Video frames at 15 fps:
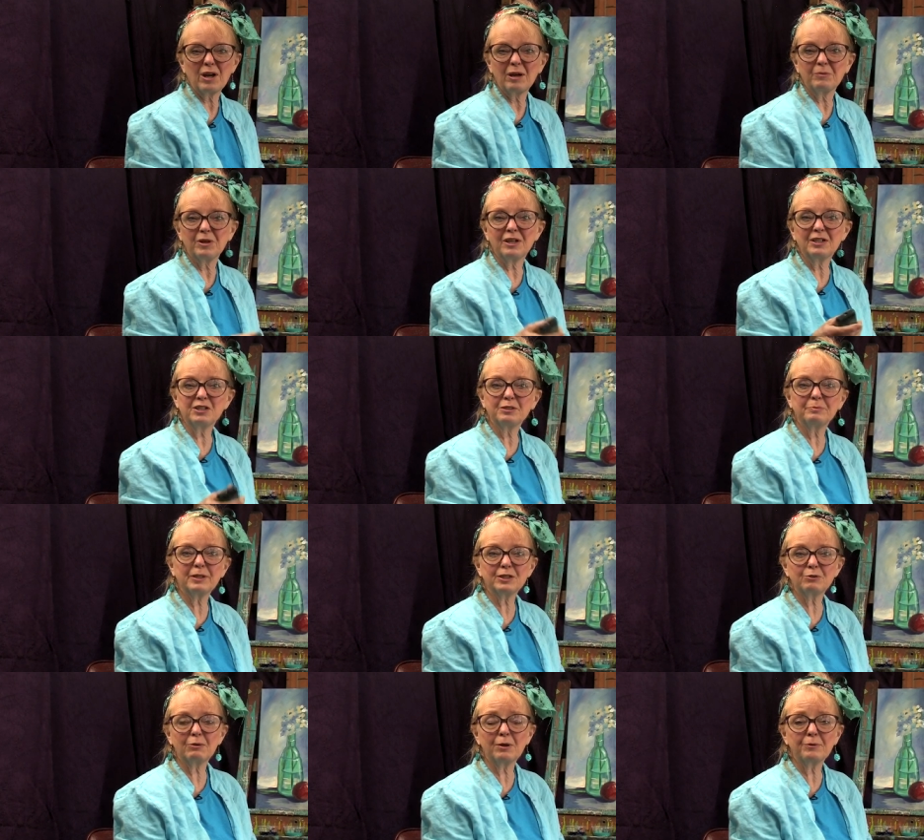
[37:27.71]
I'm going to just
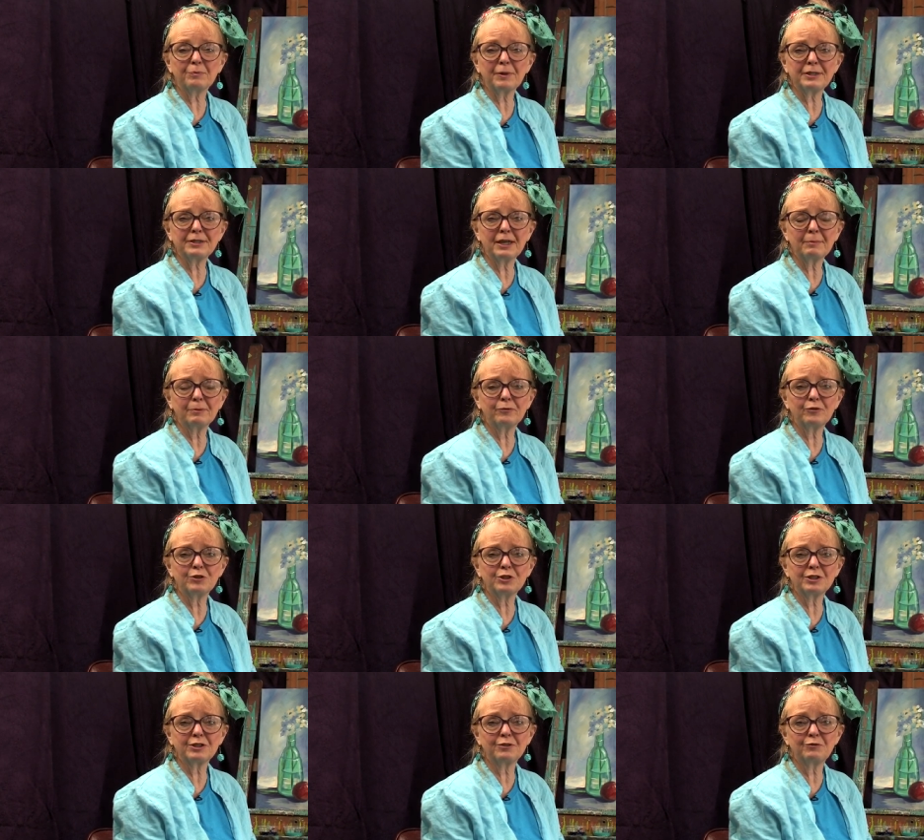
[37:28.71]
mess around with my table for
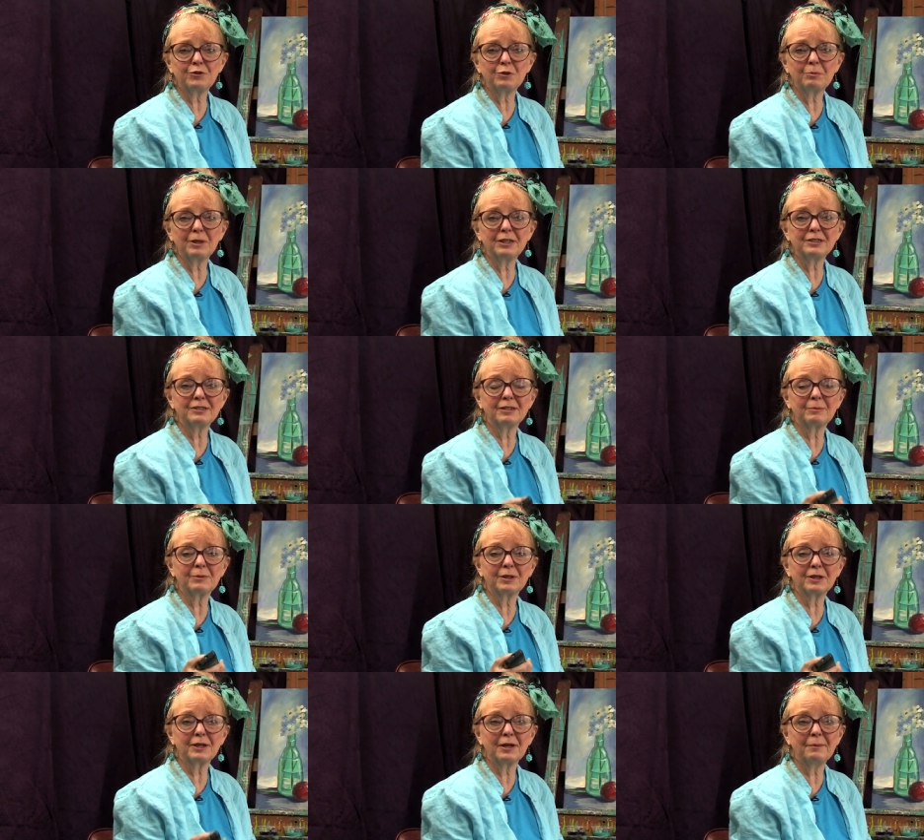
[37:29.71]
just a few minutes. I'm going
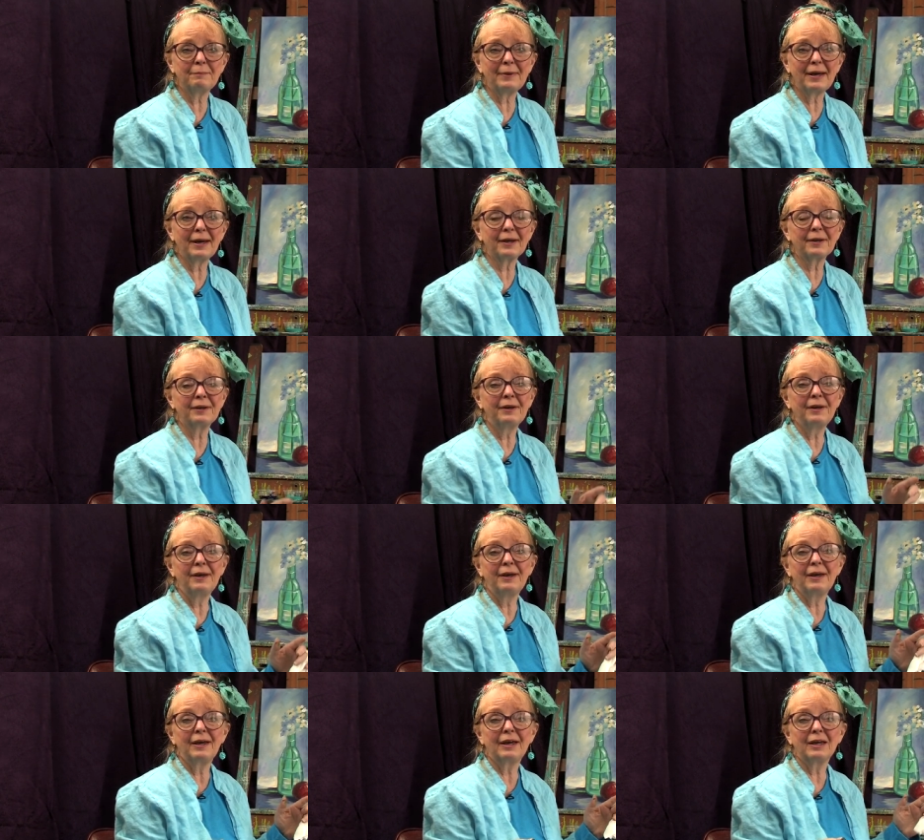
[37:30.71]
to come back
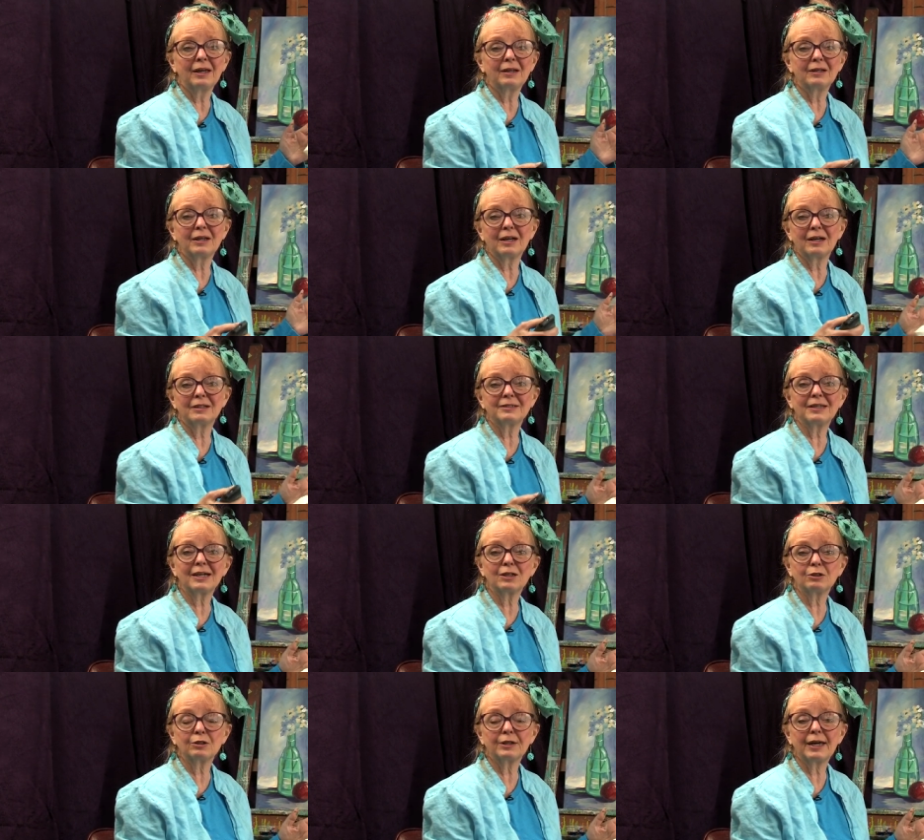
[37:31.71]
and uh, take
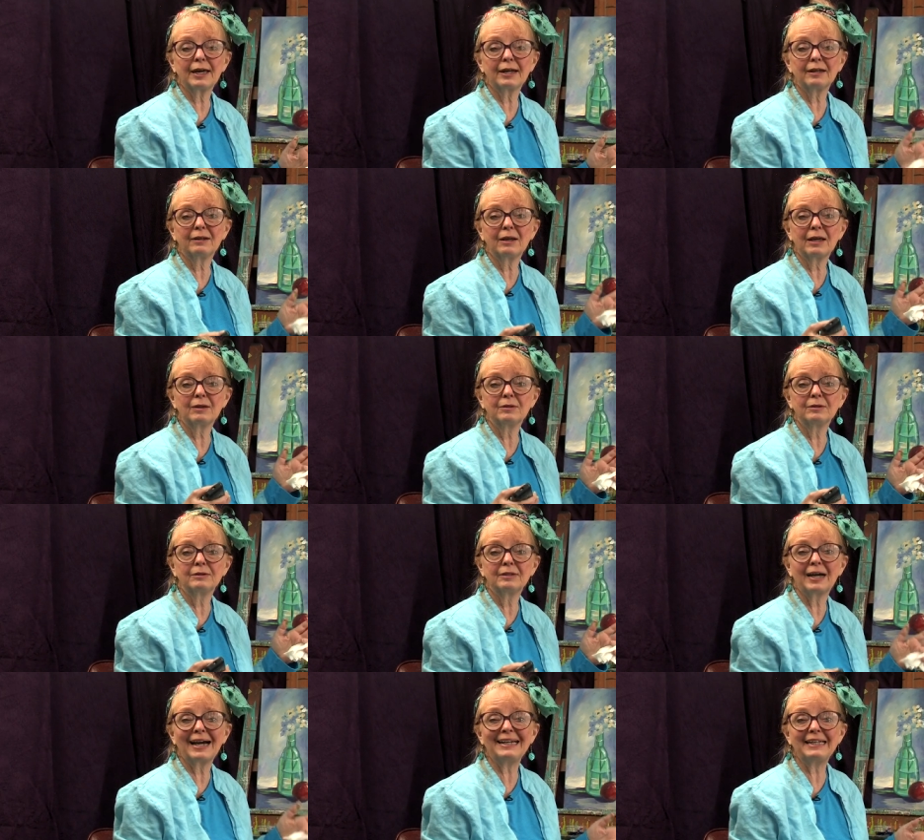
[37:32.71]
a look at it and
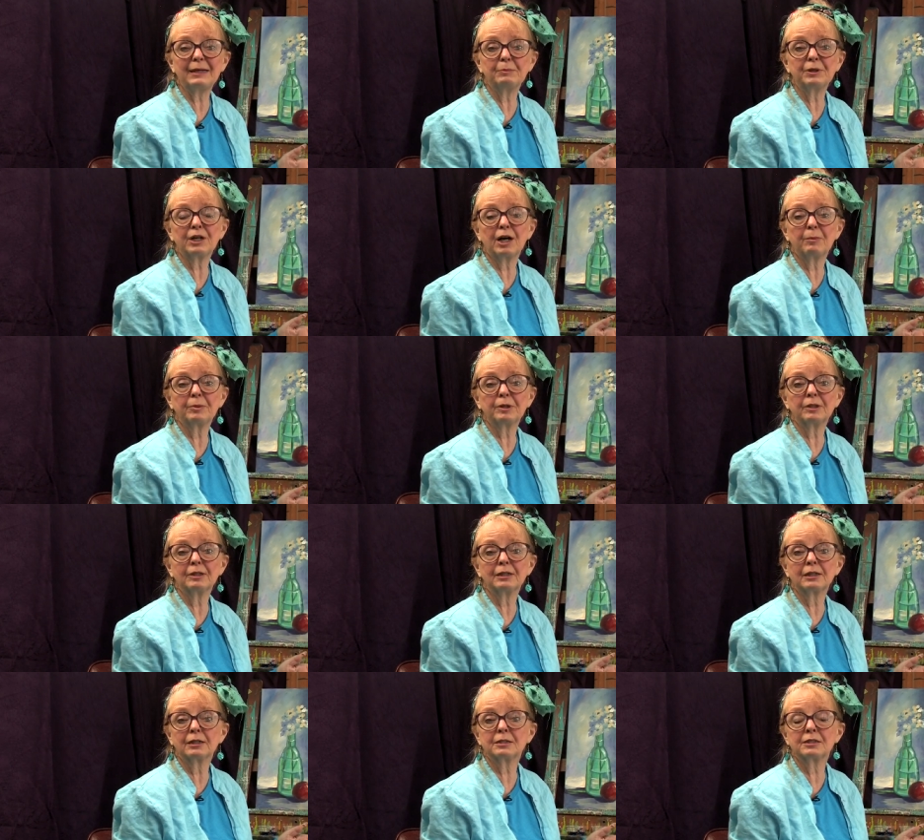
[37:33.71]
tidy up a couple of
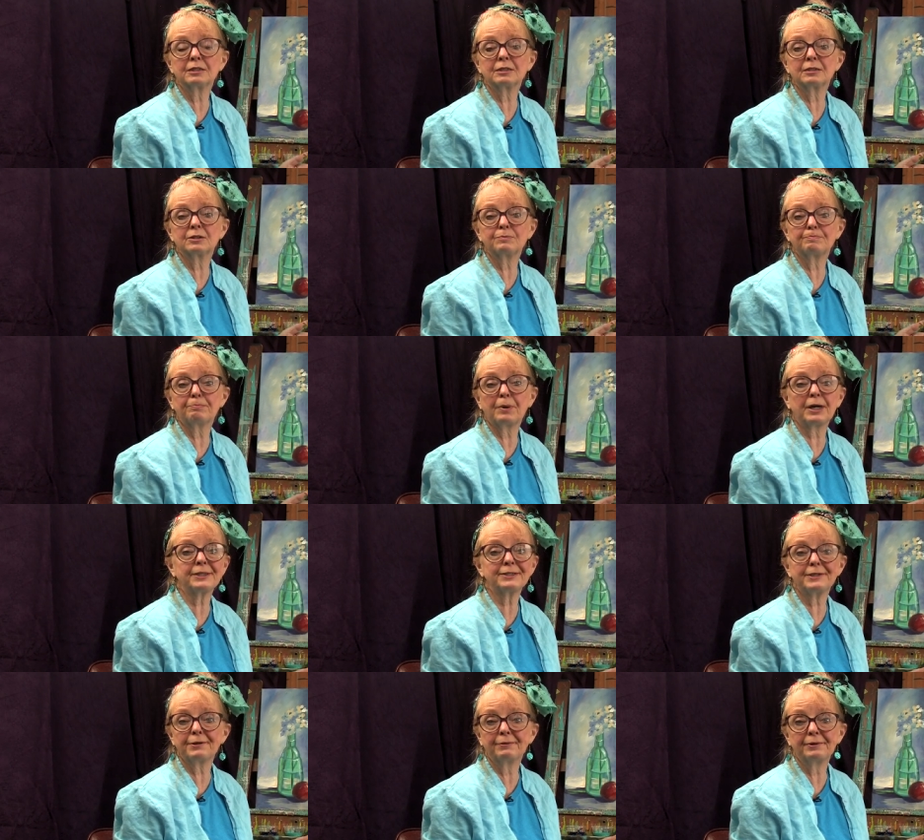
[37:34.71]
little
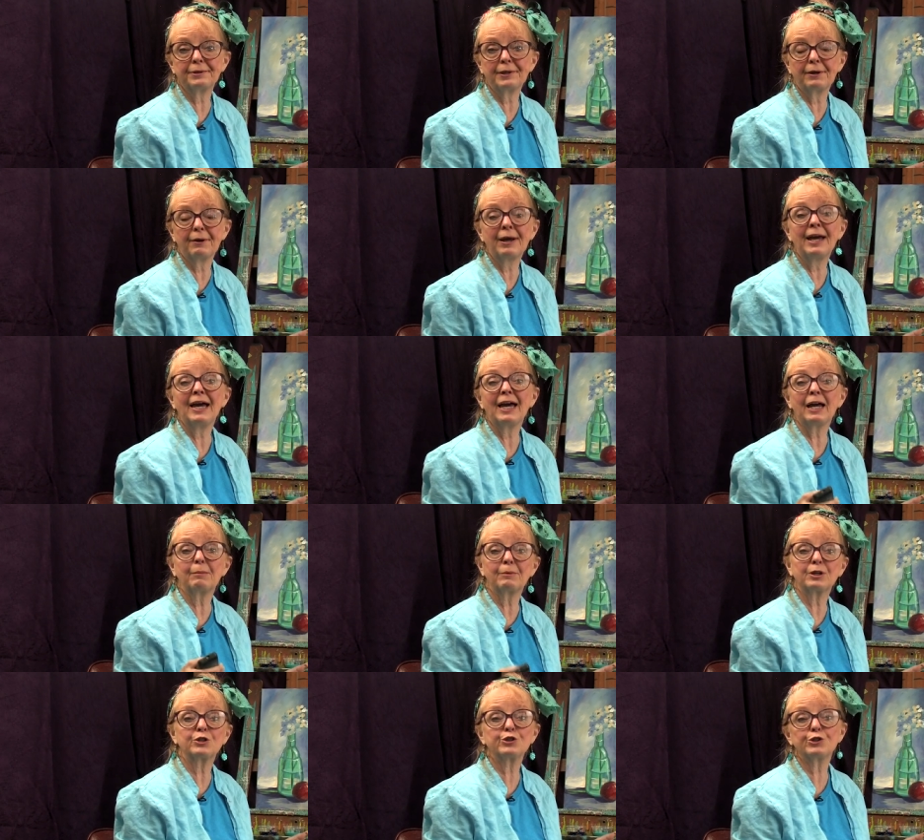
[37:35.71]
spots here and there. And
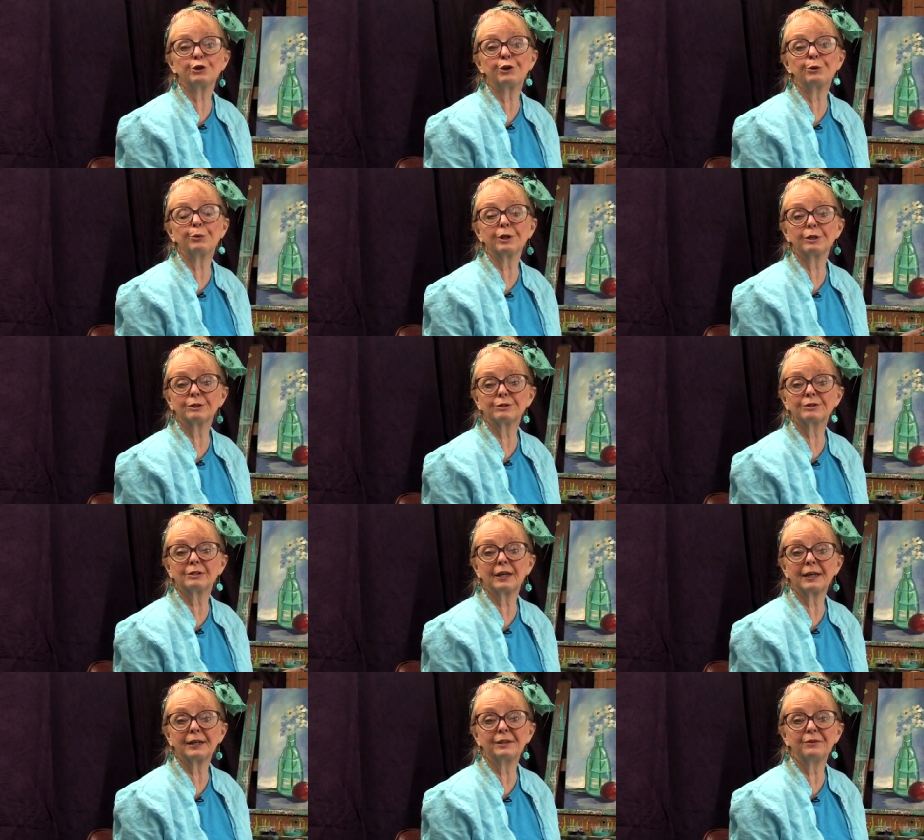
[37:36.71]
I'm going to show you what it looks
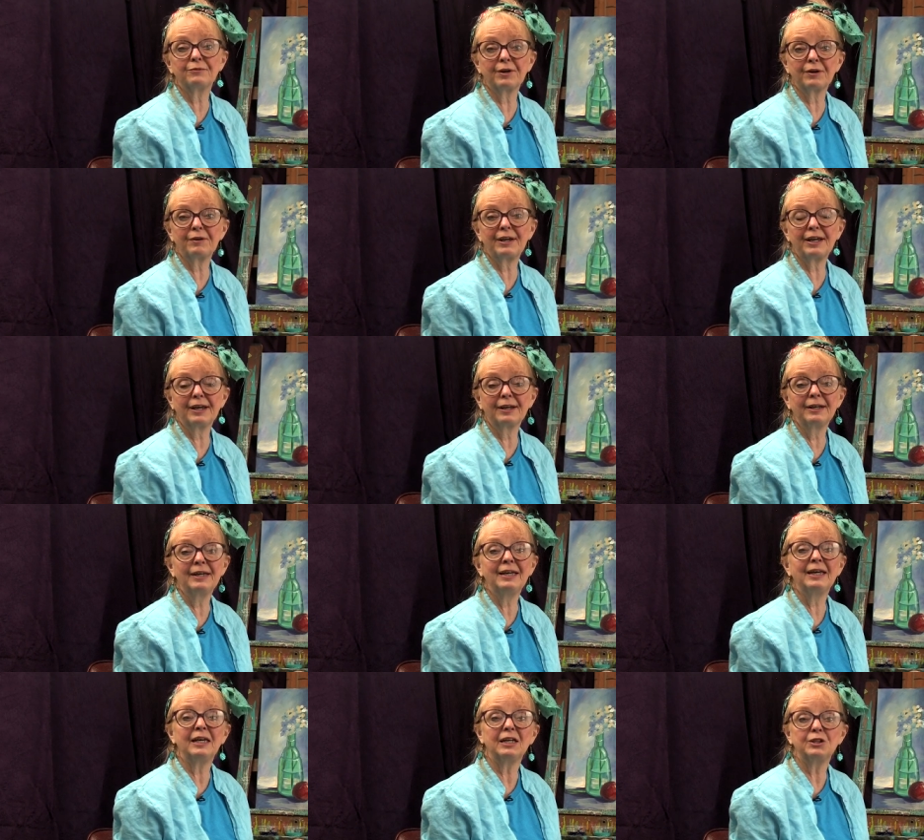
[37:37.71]
like in the very end
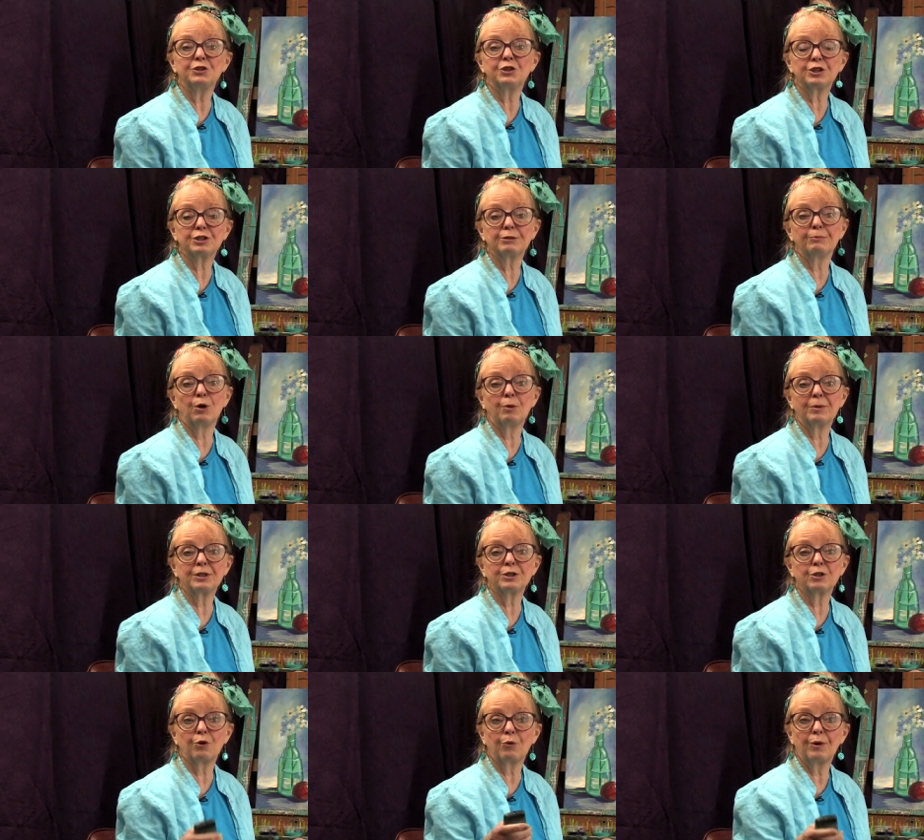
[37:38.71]
in just a moment.
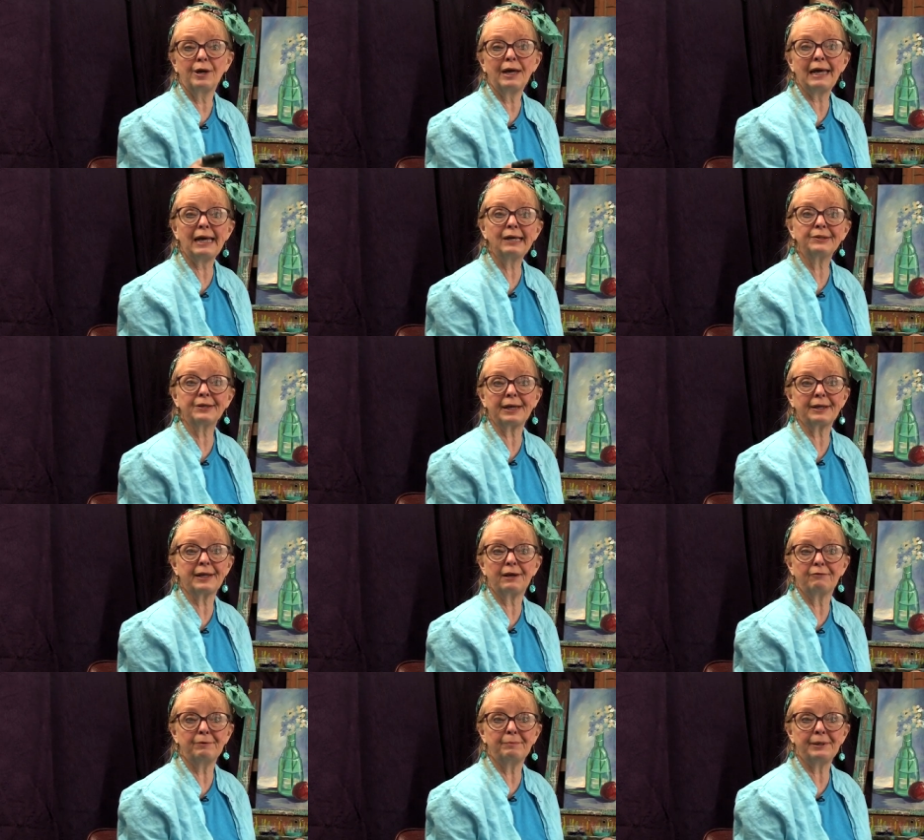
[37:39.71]
So hang tight,
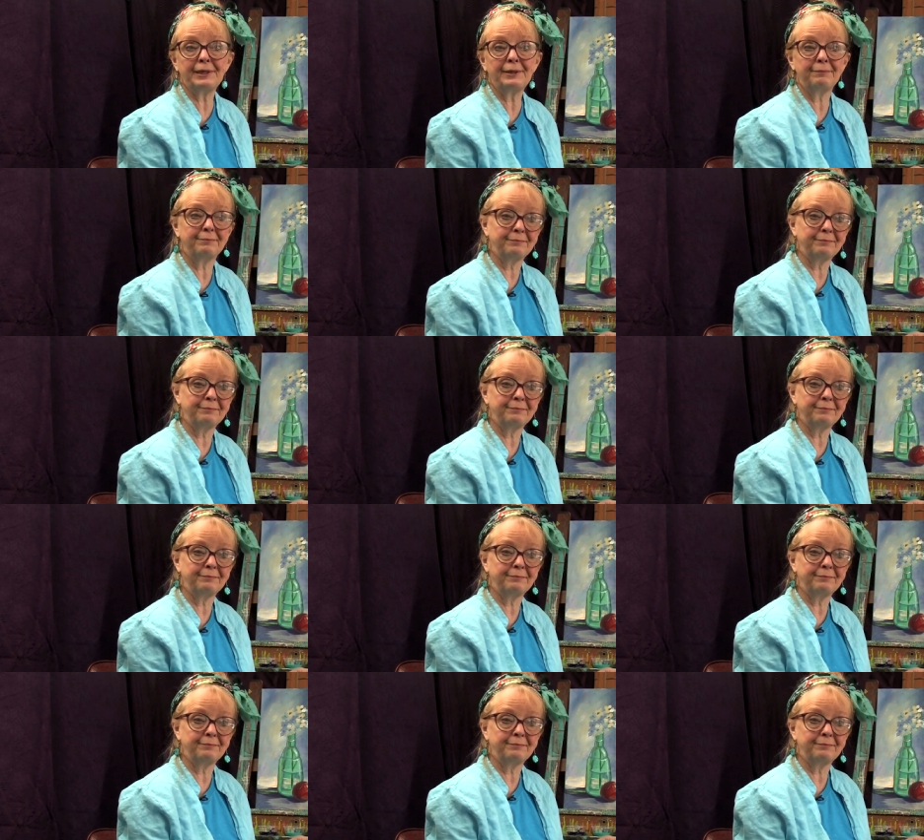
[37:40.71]
everybody.